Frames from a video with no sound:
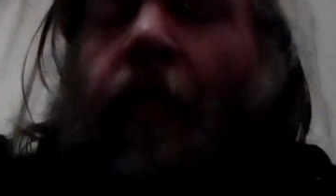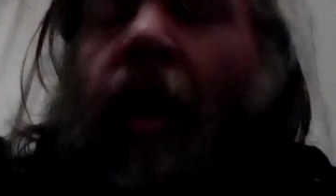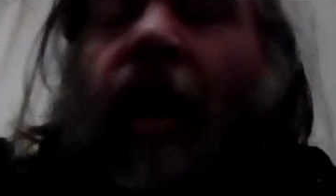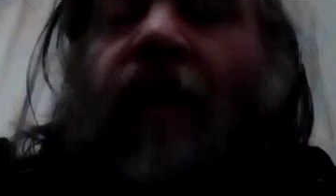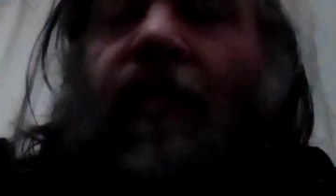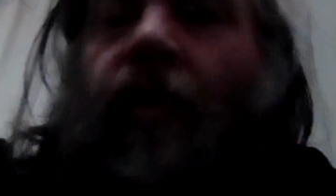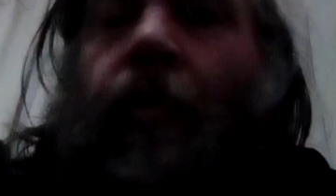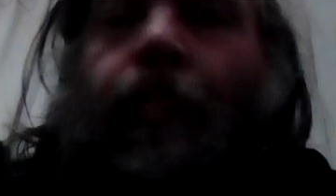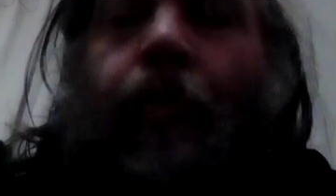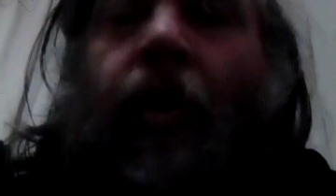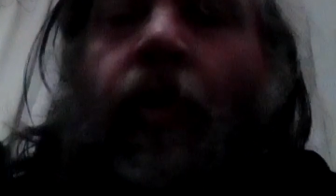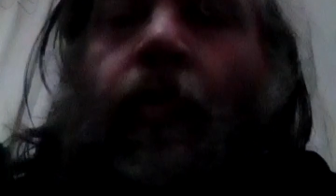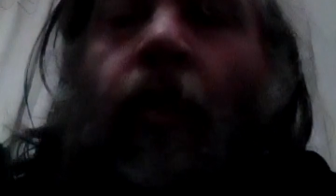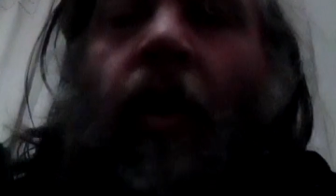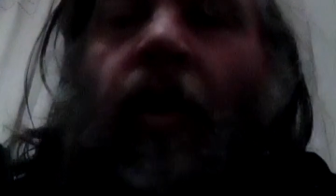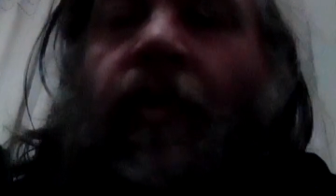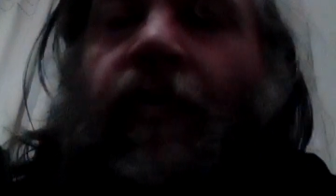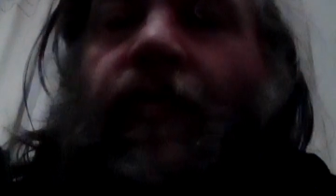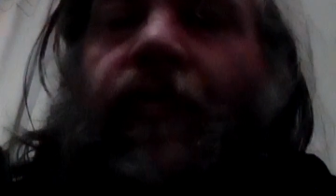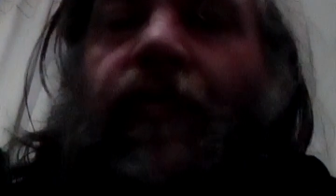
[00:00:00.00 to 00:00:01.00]
it might have a print
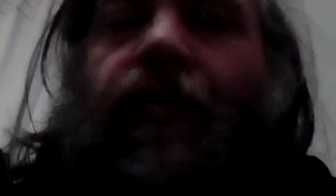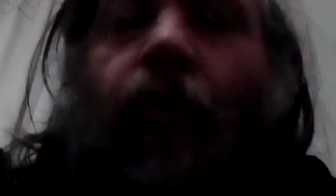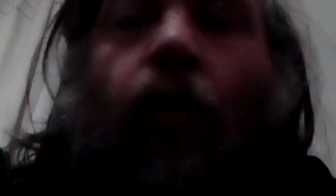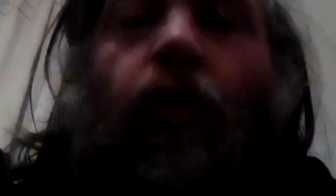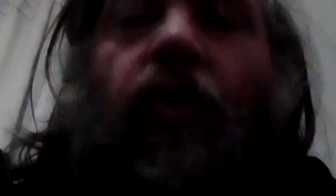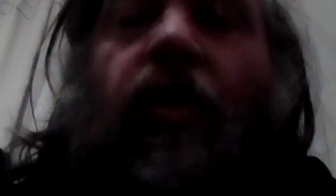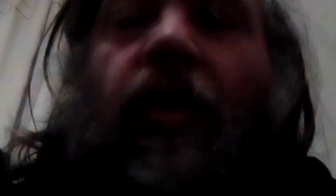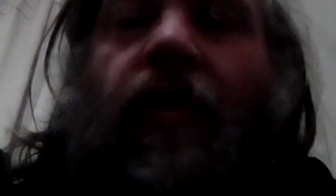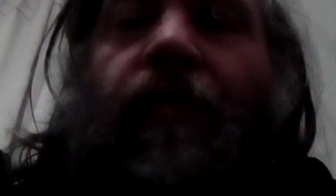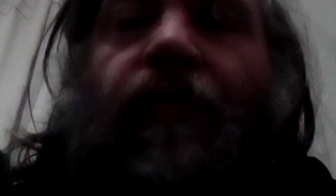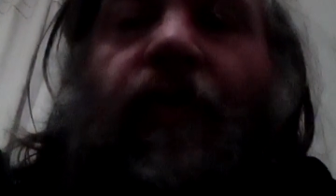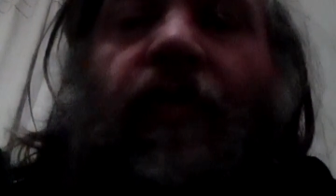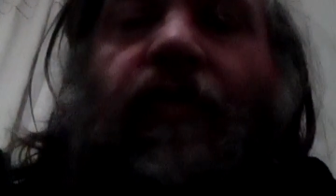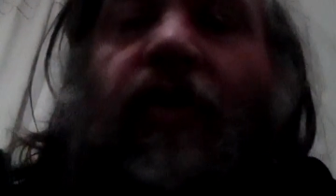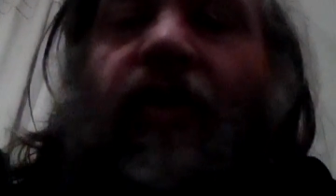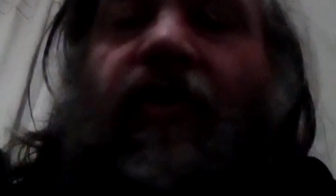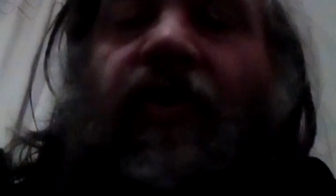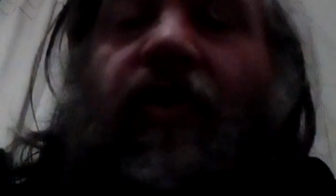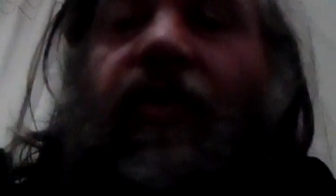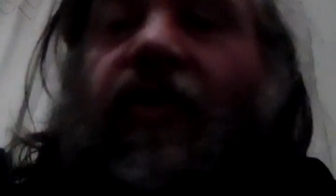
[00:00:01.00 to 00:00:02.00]
run of 40,
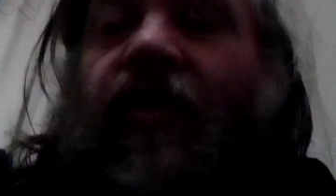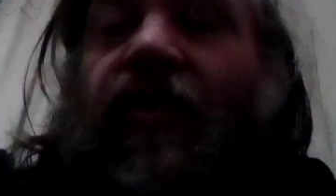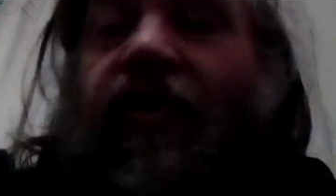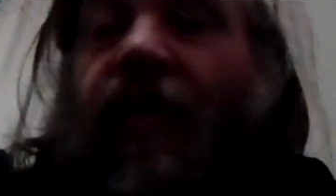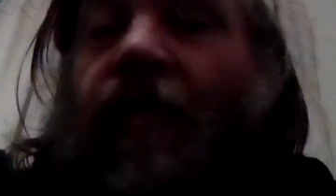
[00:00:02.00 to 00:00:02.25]
50, 60,